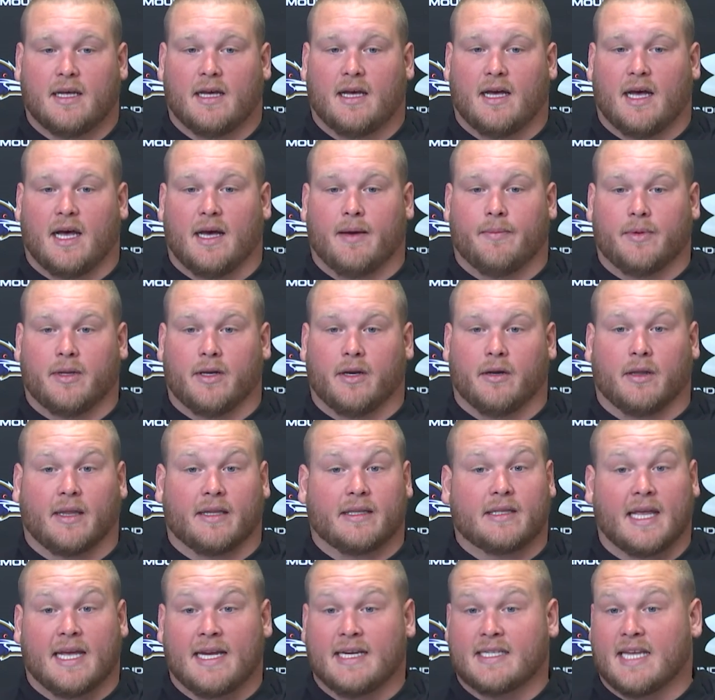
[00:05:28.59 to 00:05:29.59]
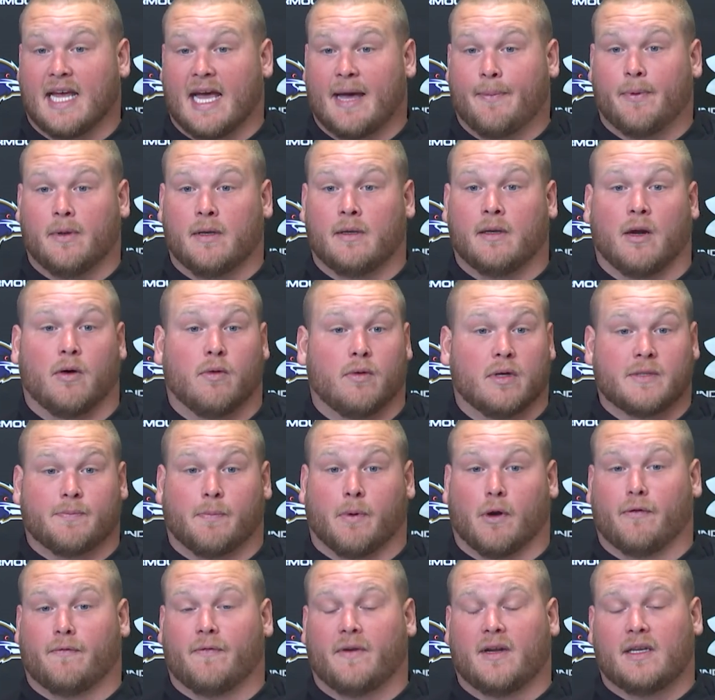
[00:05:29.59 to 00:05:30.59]
You know, things happen. No one's
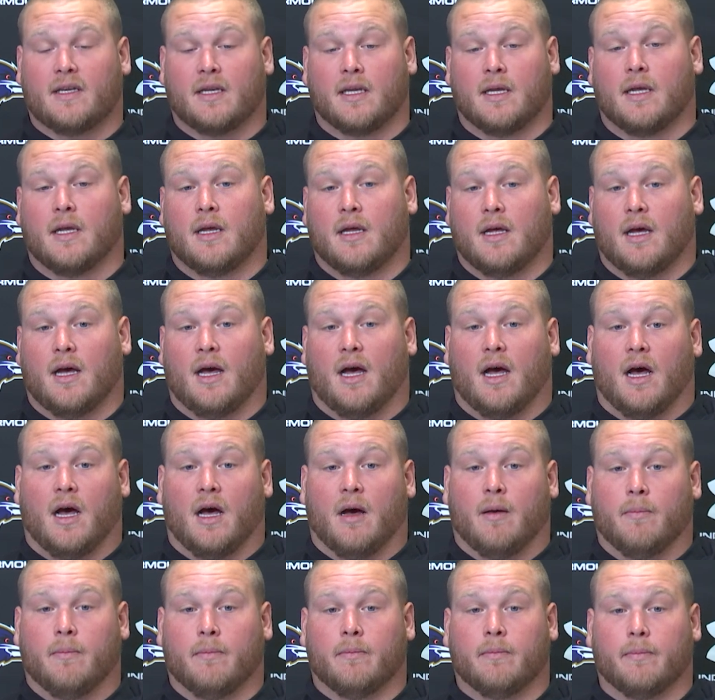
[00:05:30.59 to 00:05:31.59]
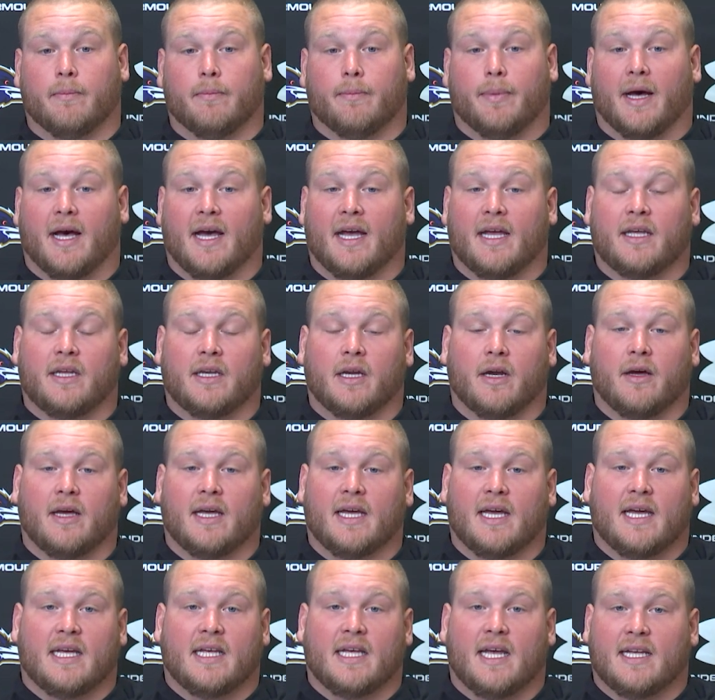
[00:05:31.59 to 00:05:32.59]
perfect. But, you know,
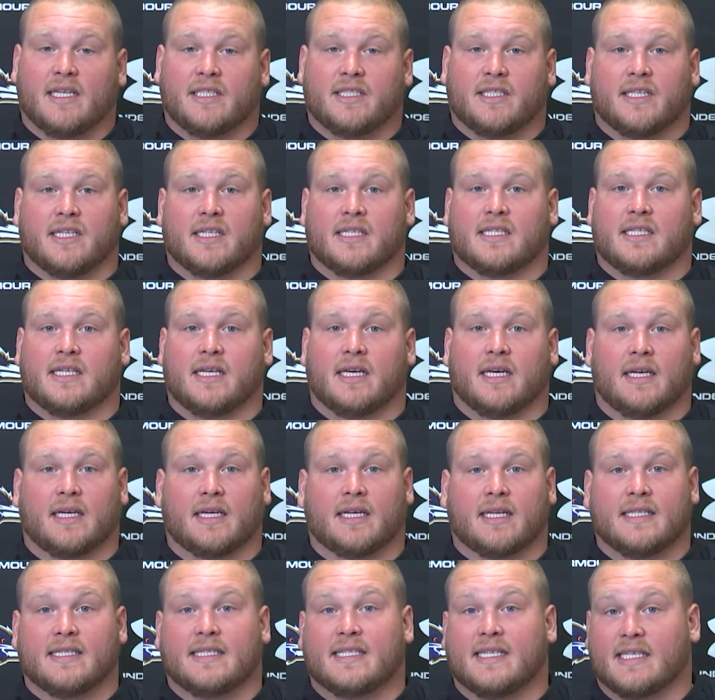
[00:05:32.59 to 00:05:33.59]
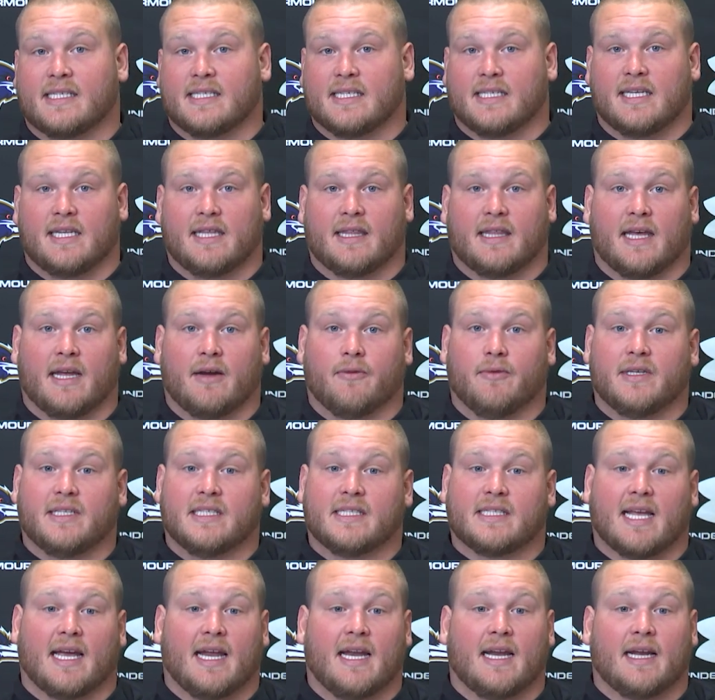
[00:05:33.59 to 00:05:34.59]
it's just a consistency thing. We
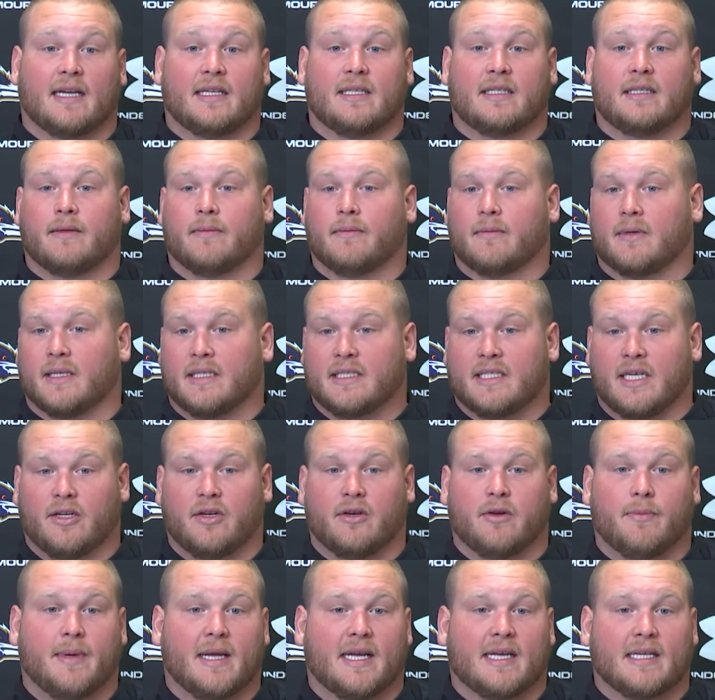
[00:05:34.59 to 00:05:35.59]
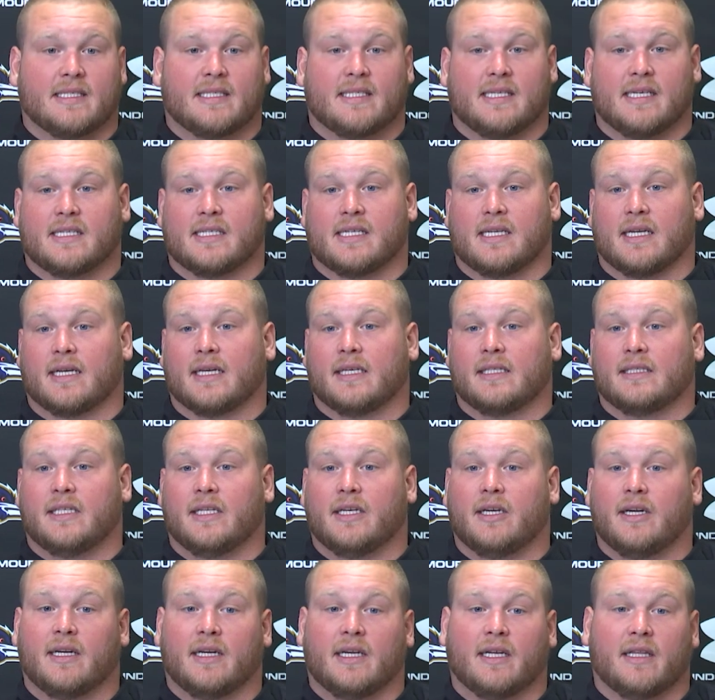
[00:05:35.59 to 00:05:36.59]
just got to continue to be consistent,
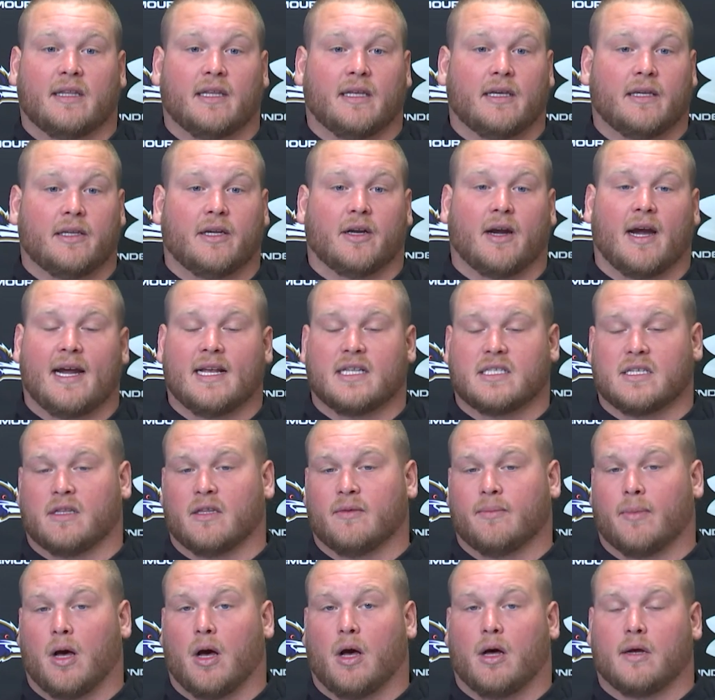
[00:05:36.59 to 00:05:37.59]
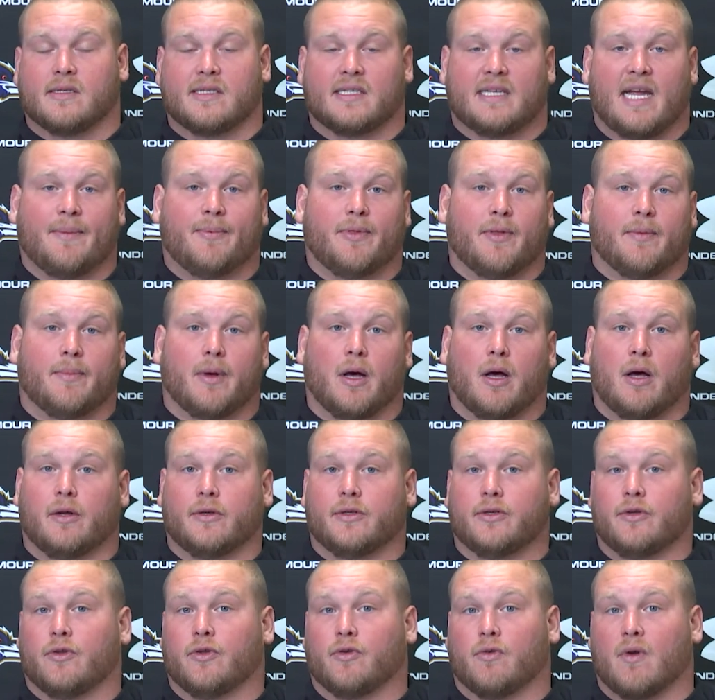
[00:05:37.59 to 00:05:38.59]
continue to get your hands on the ball, snapping the ball,
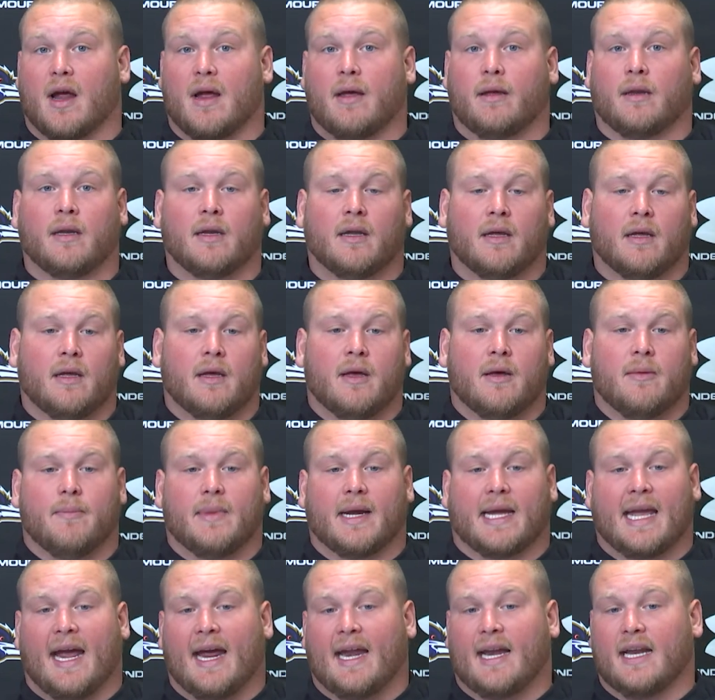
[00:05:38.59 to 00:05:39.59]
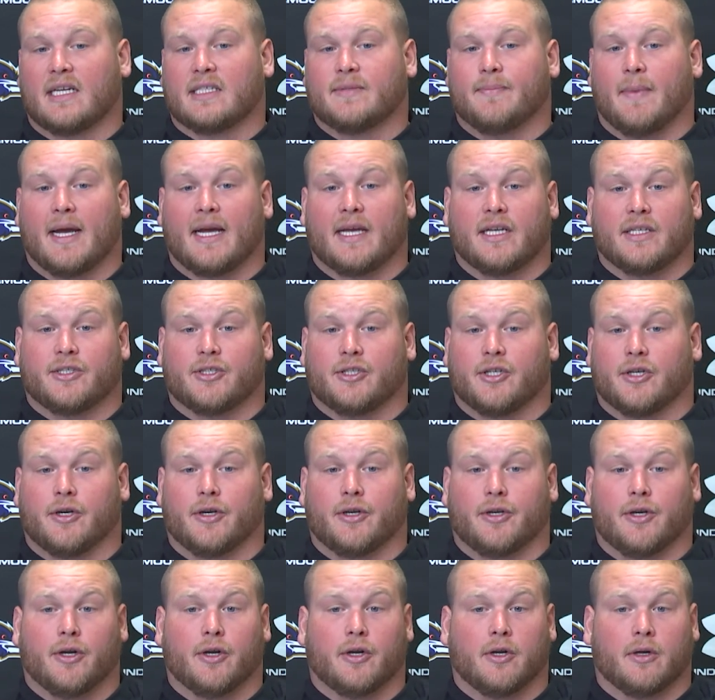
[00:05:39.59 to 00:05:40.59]
doing the right mechanics, making sure
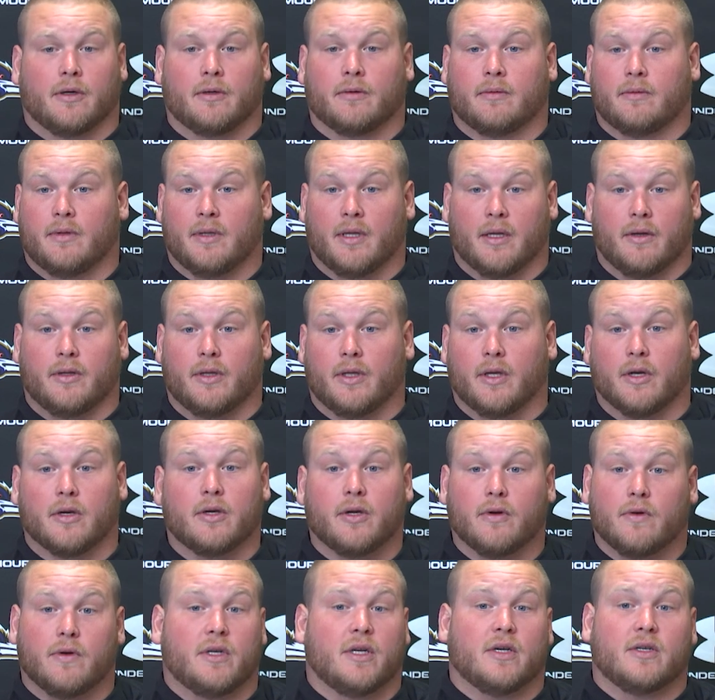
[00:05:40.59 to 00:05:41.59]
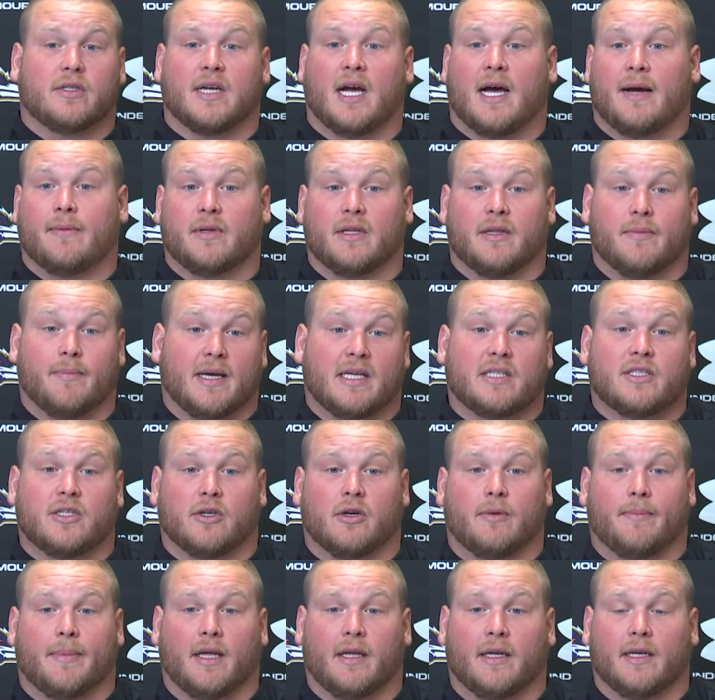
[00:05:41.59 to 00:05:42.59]
you're doing your job to the best of
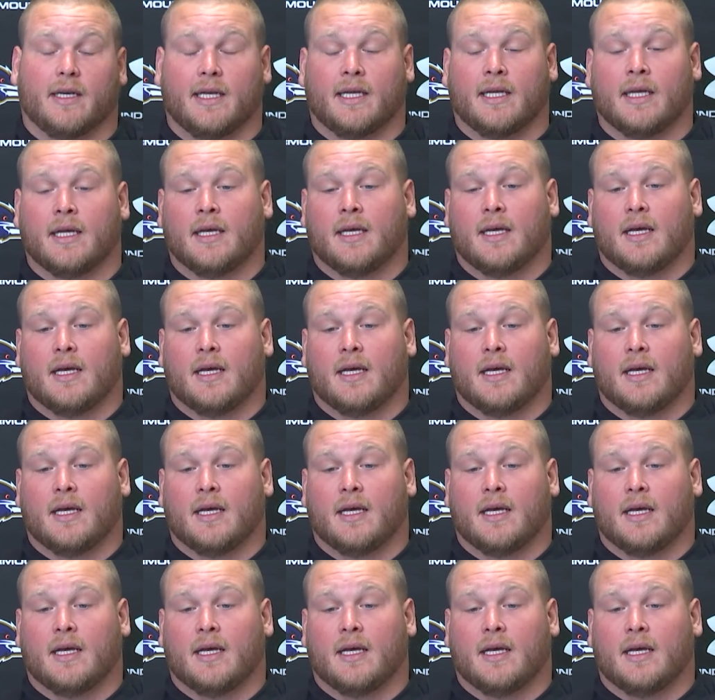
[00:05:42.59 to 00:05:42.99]
your ability.